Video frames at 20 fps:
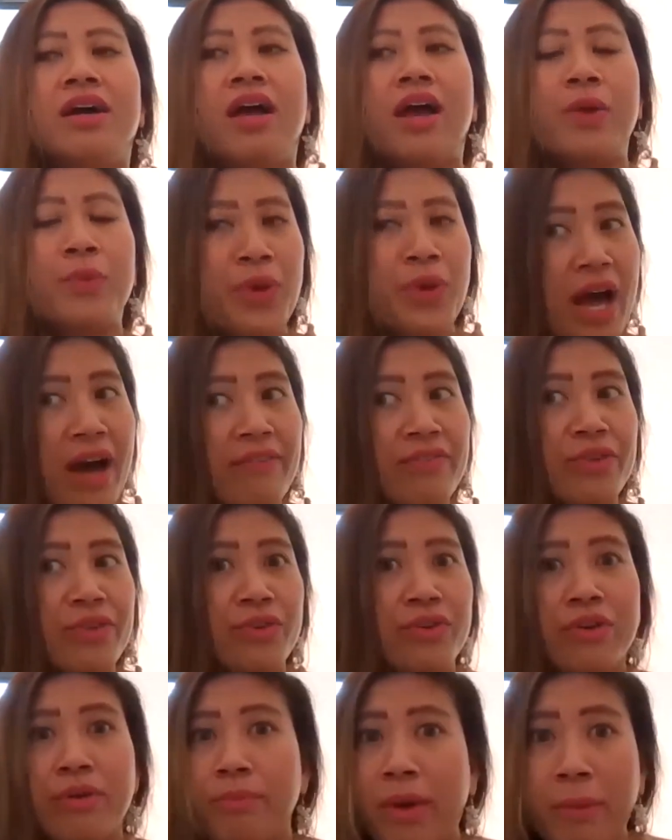And we have to
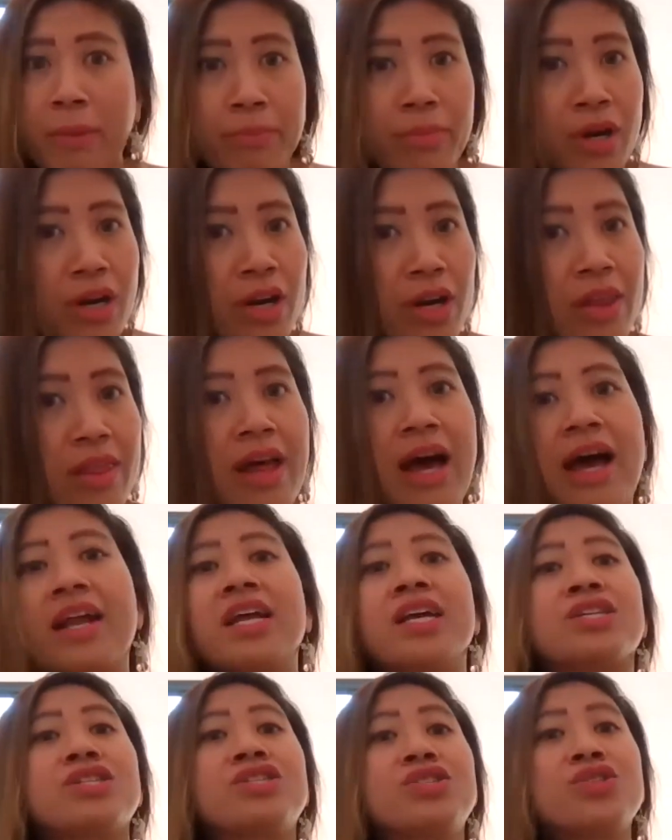remember
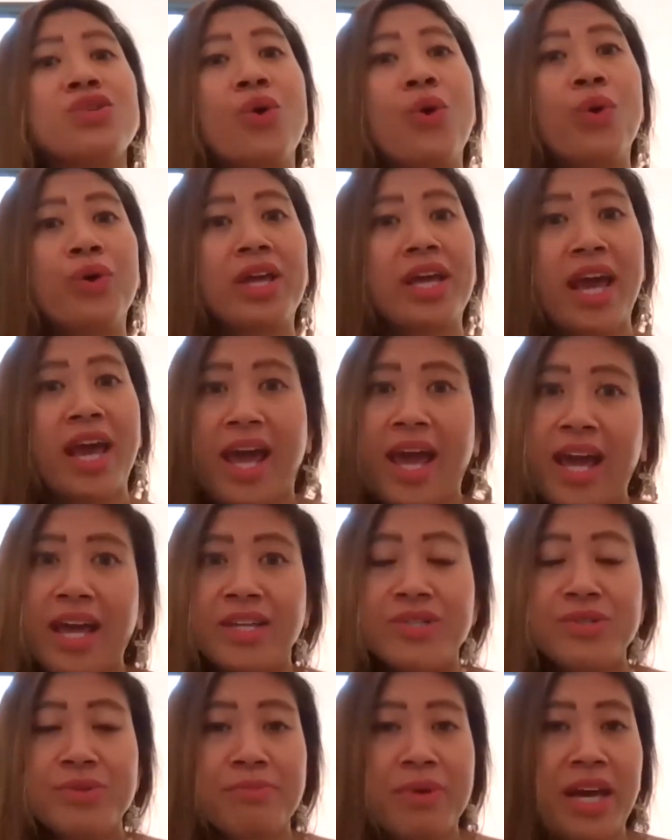that it's
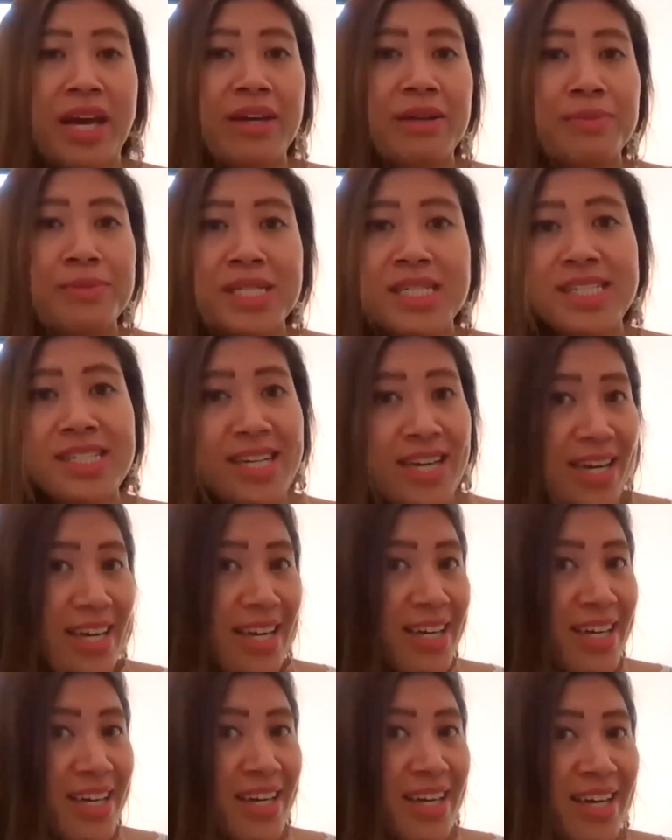okay to make a
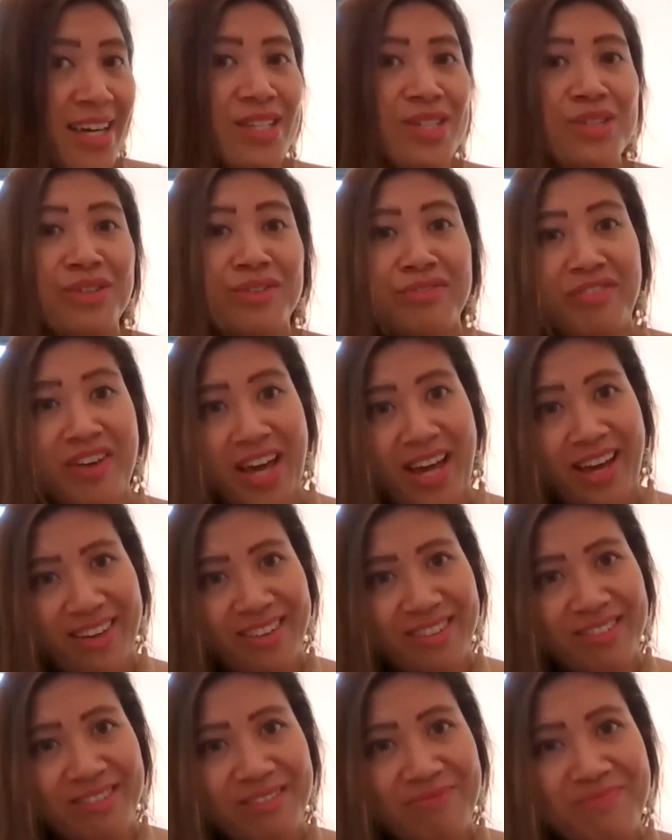mistake and to
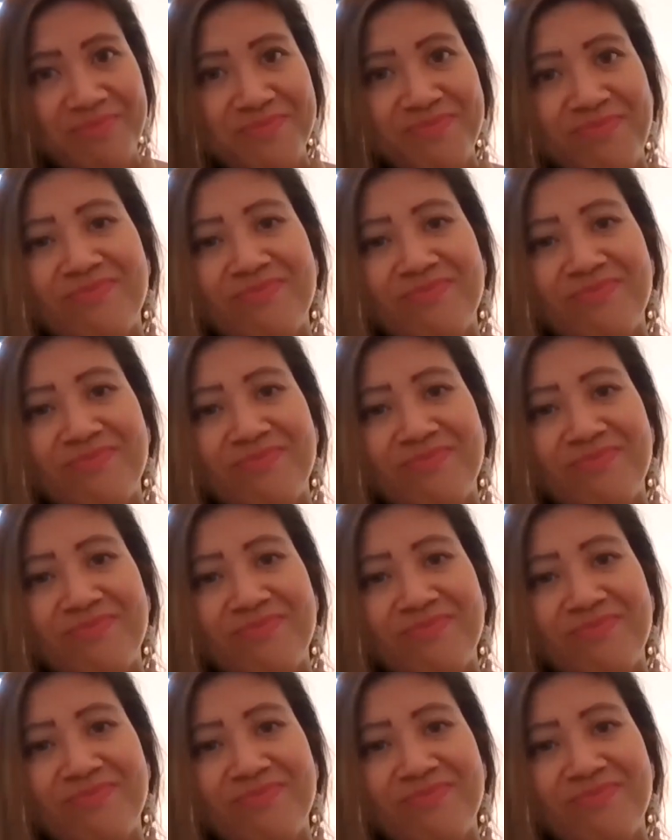fail.